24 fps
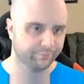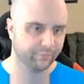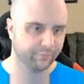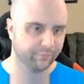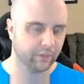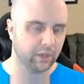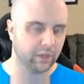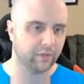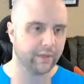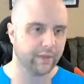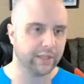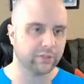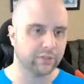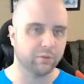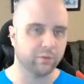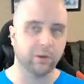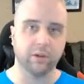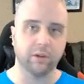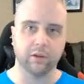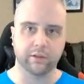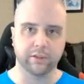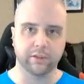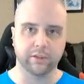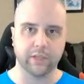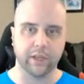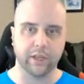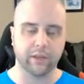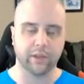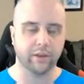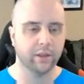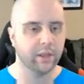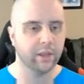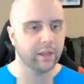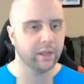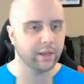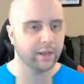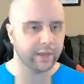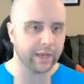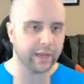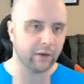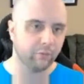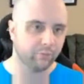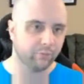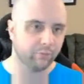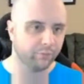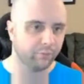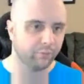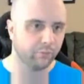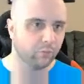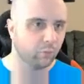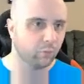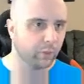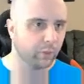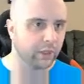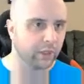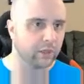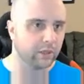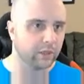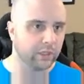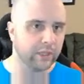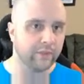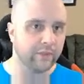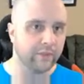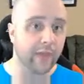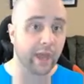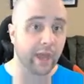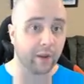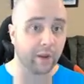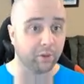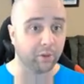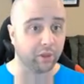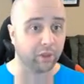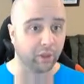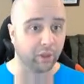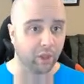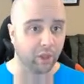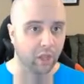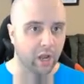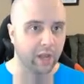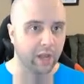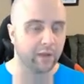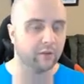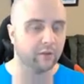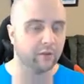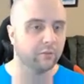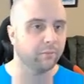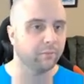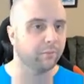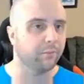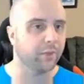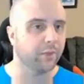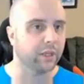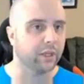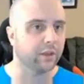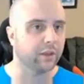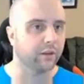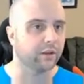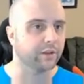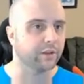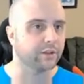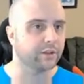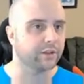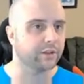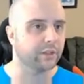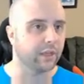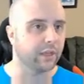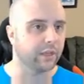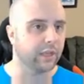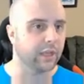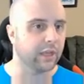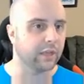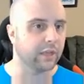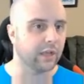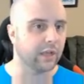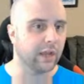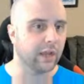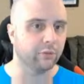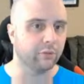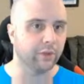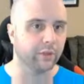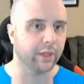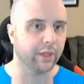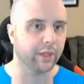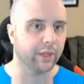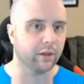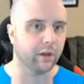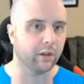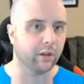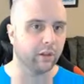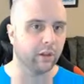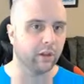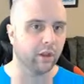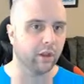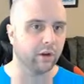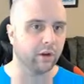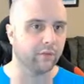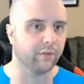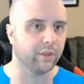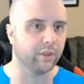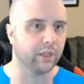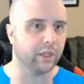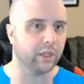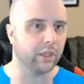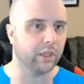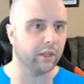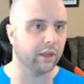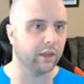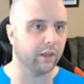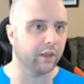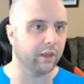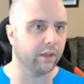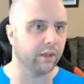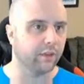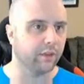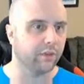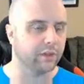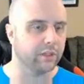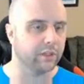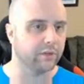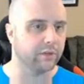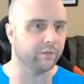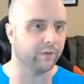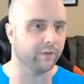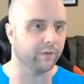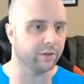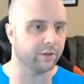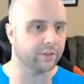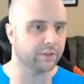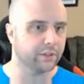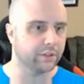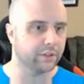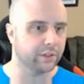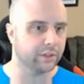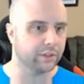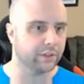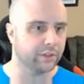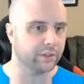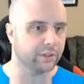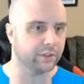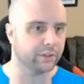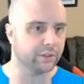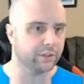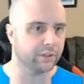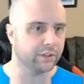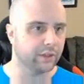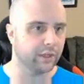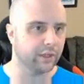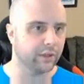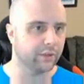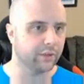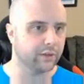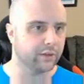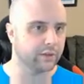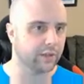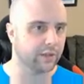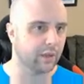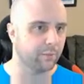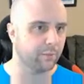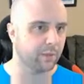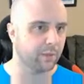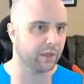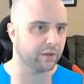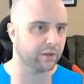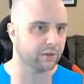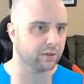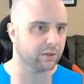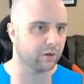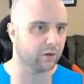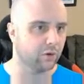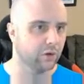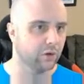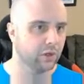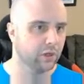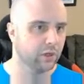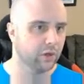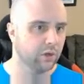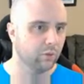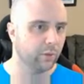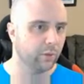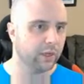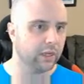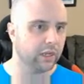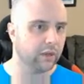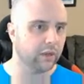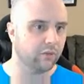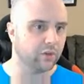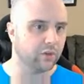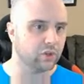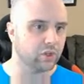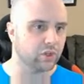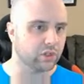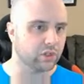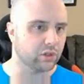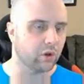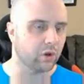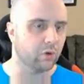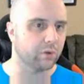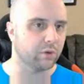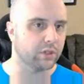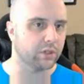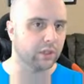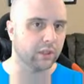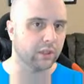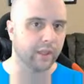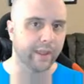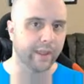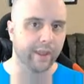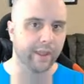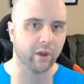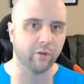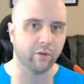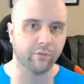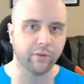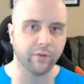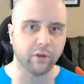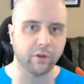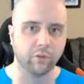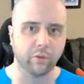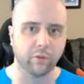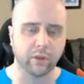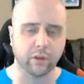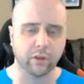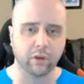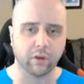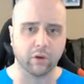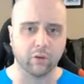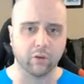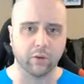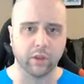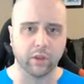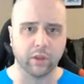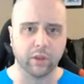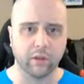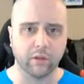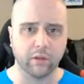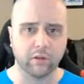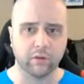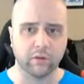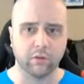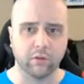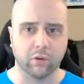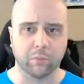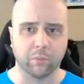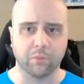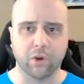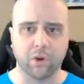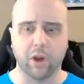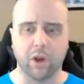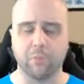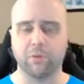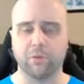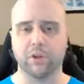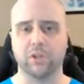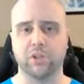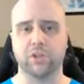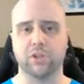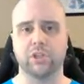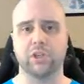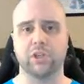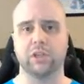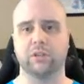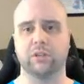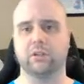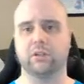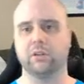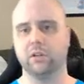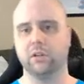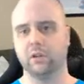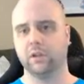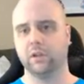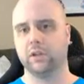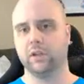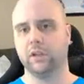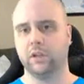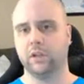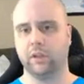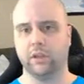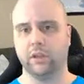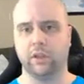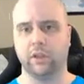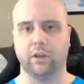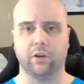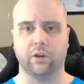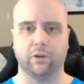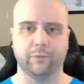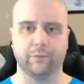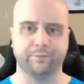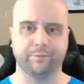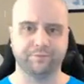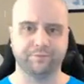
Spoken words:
and that's what it looks like. Now, we can clean that up a lot because, again, I don't like a lot of the defaults that this guy makes. So we can even just go into layout view. We can go to our property sheet, you know,